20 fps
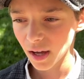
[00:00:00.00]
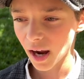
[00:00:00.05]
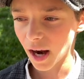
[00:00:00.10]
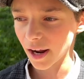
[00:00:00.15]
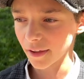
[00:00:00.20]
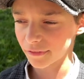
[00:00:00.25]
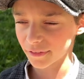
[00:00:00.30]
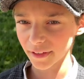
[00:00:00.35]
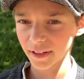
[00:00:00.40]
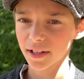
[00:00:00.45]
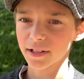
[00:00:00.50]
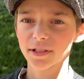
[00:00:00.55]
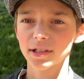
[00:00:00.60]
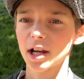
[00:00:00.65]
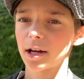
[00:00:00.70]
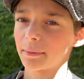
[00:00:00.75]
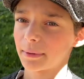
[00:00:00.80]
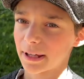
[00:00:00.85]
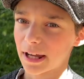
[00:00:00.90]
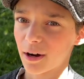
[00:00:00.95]
I think it's
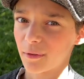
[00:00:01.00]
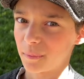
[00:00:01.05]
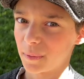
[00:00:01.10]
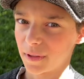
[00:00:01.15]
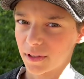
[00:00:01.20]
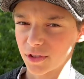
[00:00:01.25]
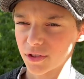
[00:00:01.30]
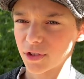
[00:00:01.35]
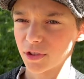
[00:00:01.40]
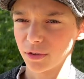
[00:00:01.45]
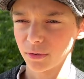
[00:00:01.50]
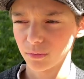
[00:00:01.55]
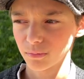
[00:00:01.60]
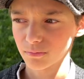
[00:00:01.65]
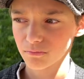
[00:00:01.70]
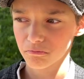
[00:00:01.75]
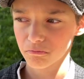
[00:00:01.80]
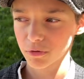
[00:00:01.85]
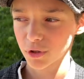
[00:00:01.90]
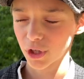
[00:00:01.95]
coming out pretty soon,
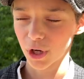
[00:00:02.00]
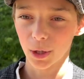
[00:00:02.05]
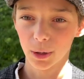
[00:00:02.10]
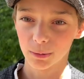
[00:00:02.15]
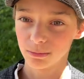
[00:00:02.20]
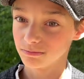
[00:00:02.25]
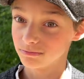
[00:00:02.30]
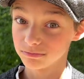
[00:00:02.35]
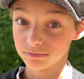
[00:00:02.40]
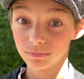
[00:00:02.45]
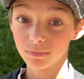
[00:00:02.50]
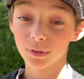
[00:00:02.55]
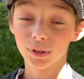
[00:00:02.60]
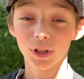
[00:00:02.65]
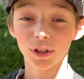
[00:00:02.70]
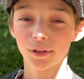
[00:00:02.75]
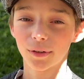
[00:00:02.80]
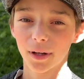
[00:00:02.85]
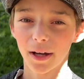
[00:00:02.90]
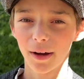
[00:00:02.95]
so
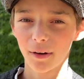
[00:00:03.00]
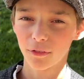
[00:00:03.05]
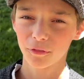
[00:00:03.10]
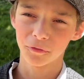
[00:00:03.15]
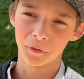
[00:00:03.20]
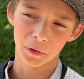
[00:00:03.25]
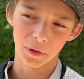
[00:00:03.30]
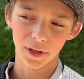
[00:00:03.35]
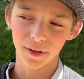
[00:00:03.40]
look out for